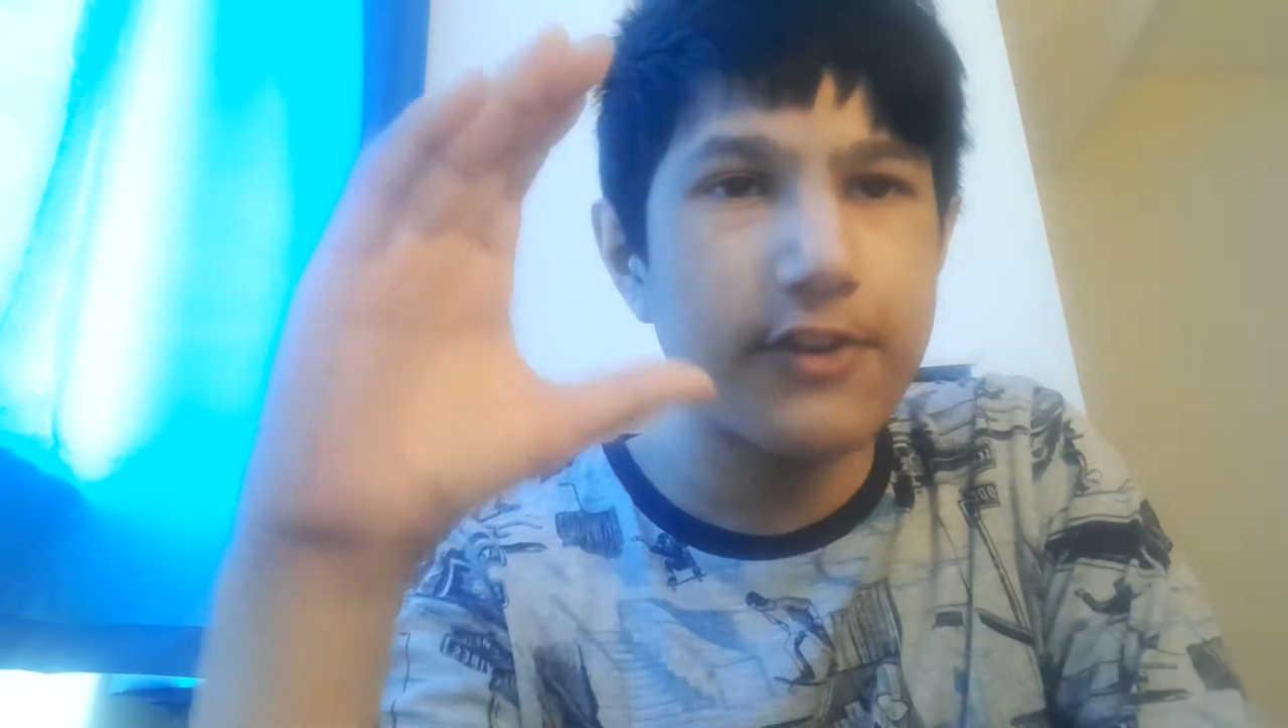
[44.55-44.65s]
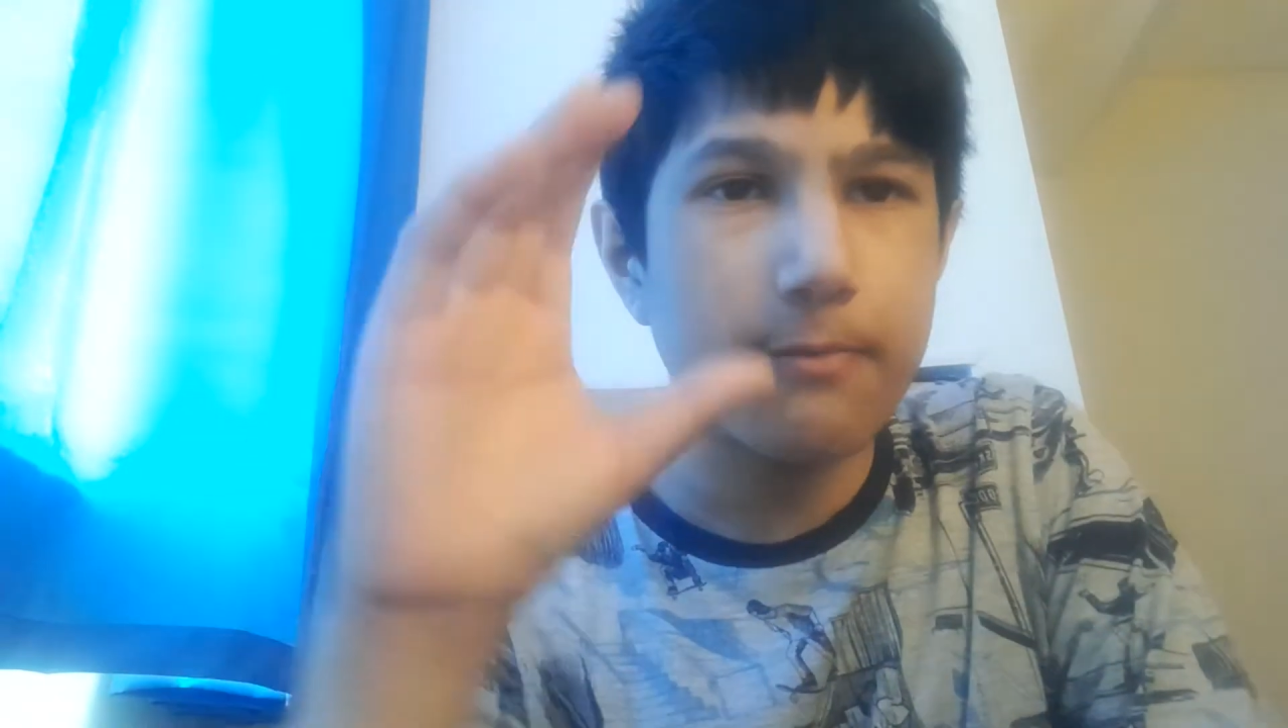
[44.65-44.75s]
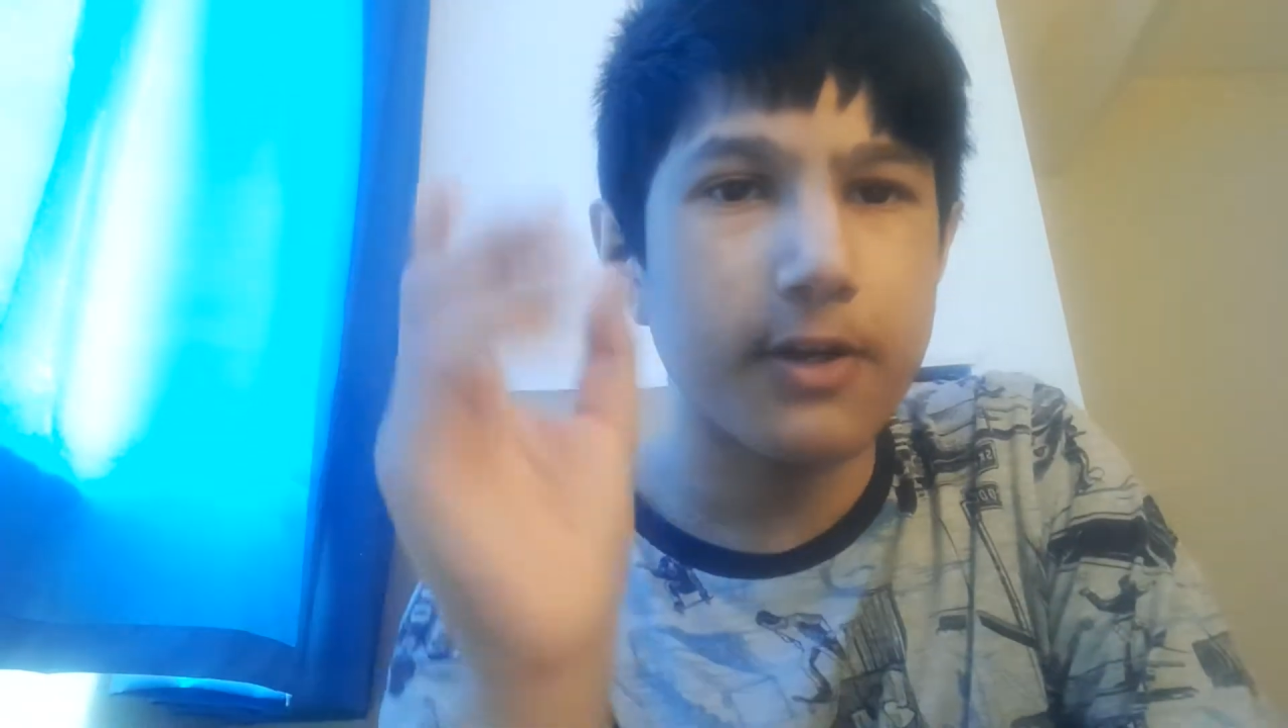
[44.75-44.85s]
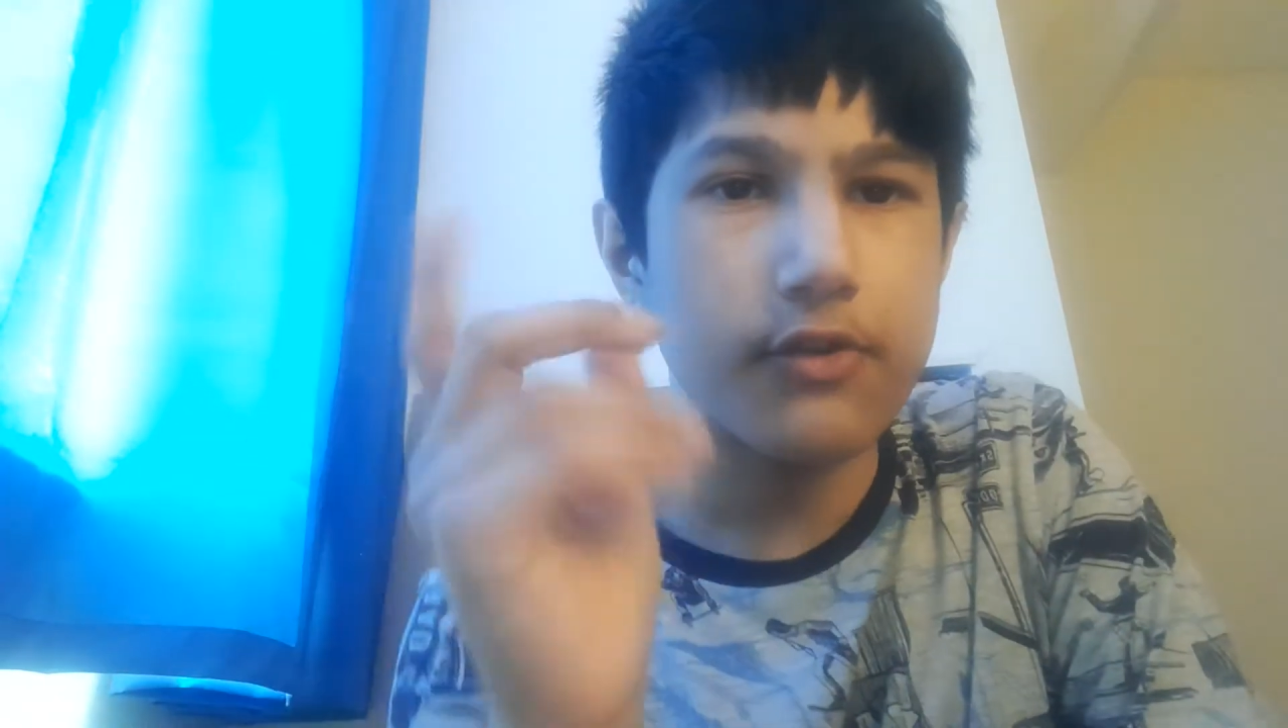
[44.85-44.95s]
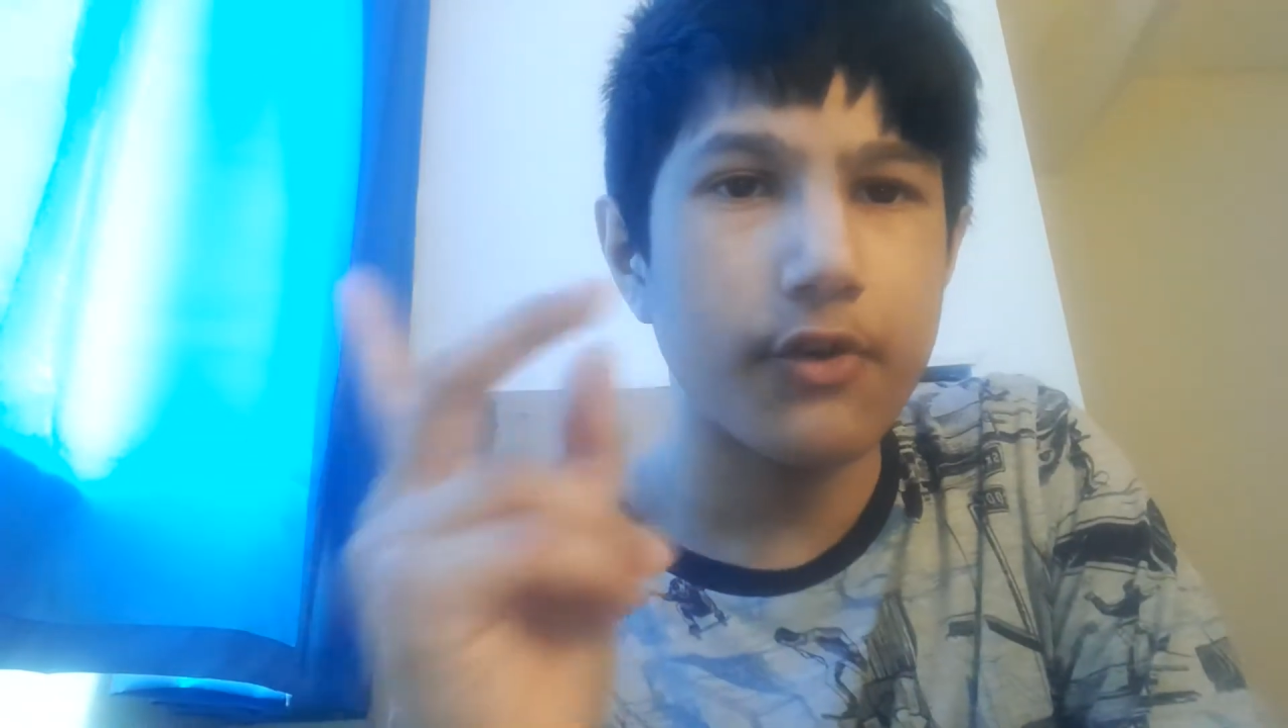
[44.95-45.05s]
thing
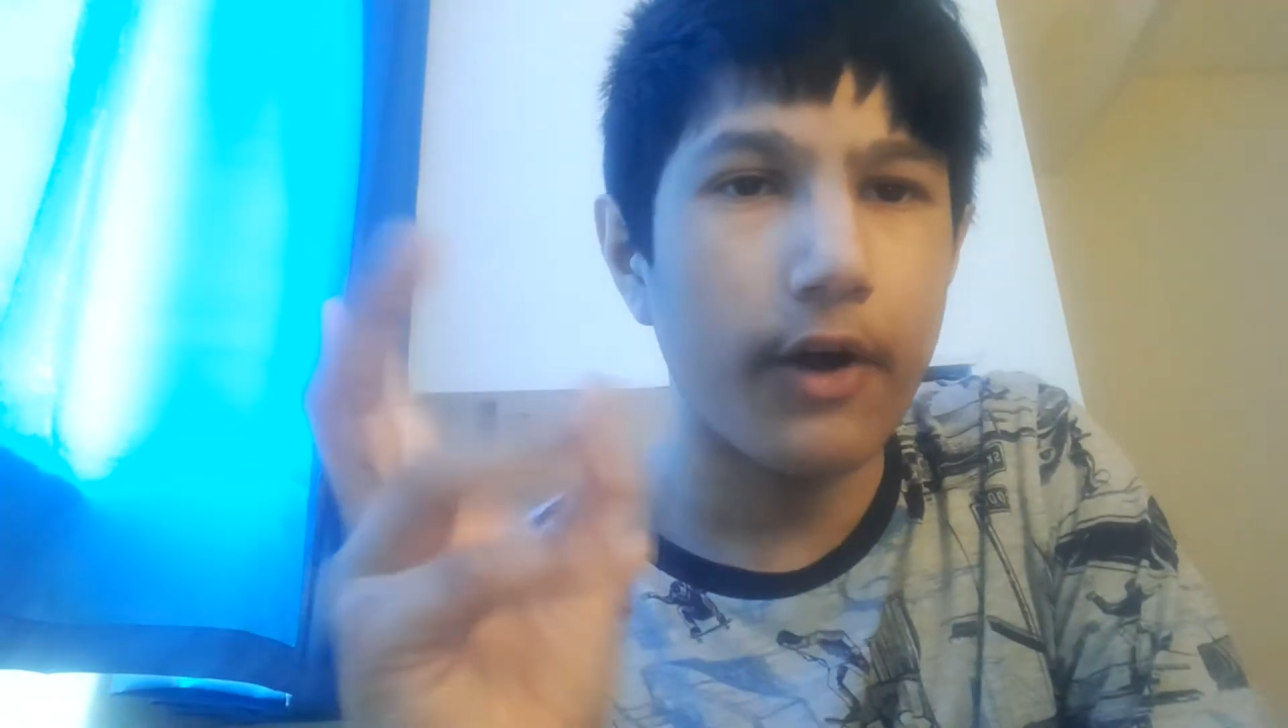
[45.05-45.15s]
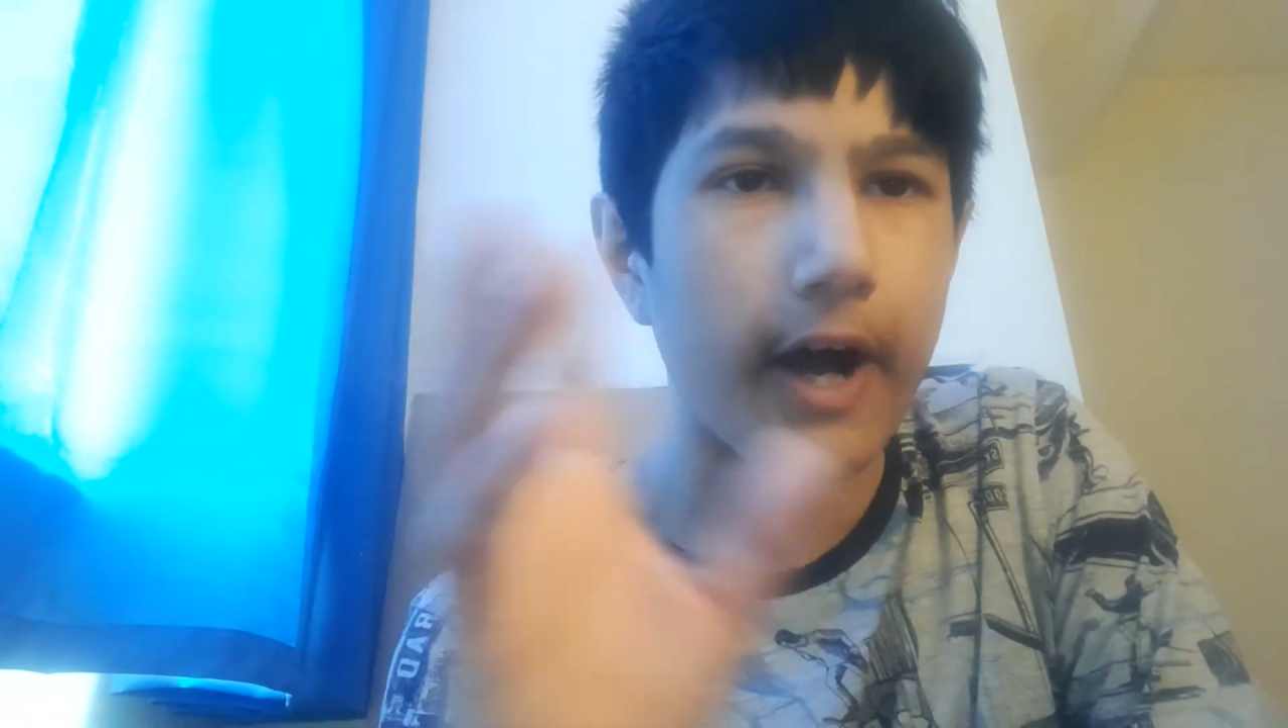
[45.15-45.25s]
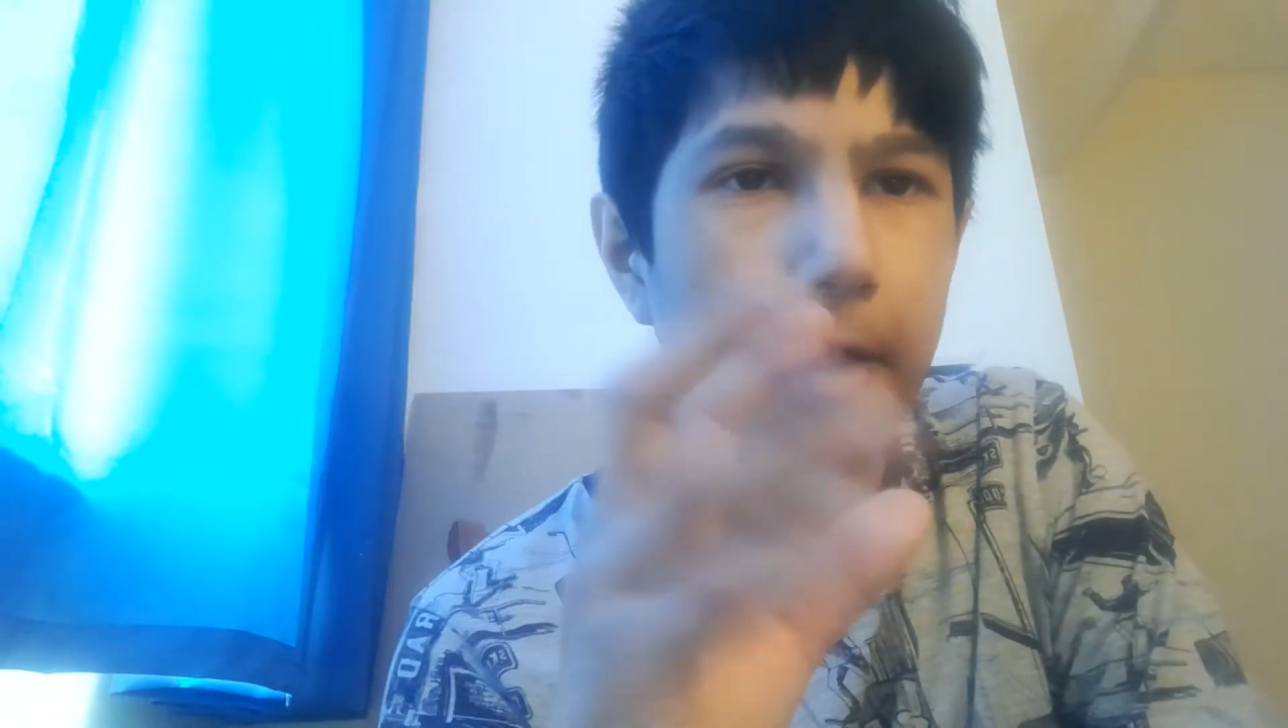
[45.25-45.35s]
because, you know,